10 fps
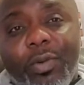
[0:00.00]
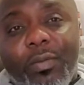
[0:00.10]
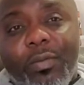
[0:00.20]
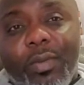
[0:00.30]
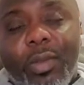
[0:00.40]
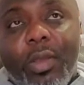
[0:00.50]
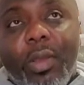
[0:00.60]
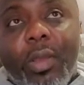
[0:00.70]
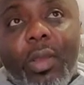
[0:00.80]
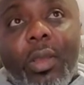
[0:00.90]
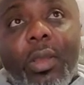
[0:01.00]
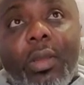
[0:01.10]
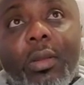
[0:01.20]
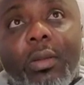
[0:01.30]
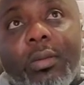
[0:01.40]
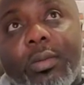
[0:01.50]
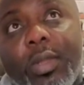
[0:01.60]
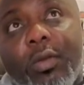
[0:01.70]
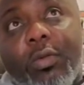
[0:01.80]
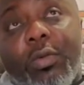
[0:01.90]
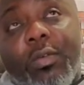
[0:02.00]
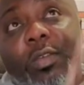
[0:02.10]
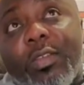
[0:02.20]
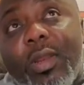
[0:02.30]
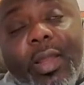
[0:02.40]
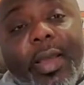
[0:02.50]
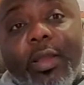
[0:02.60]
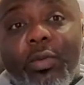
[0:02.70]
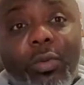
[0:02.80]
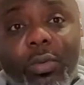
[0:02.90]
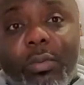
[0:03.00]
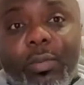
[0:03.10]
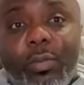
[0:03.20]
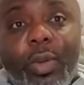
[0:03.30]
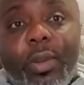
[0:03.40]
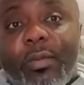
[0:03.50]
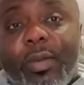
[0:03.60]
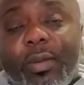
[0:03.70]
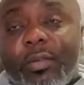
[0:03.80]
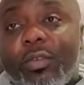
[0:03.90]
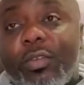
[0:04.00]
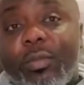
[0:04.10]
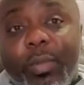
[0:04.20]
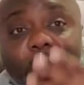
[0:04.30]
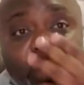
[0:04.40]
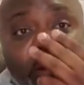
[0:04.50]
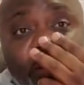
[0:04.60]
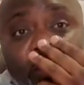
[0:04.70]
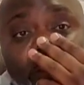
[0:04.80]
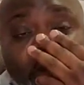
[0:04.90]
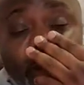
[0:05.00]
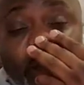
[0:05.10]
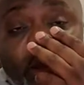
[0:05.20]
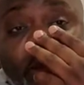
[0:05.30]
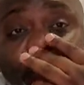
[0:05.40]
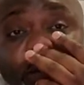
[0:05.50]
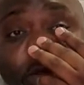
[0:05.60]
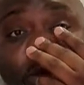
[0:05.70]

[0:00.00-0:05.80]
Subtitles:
of. I don't know if it's the light or whatever. Just make it my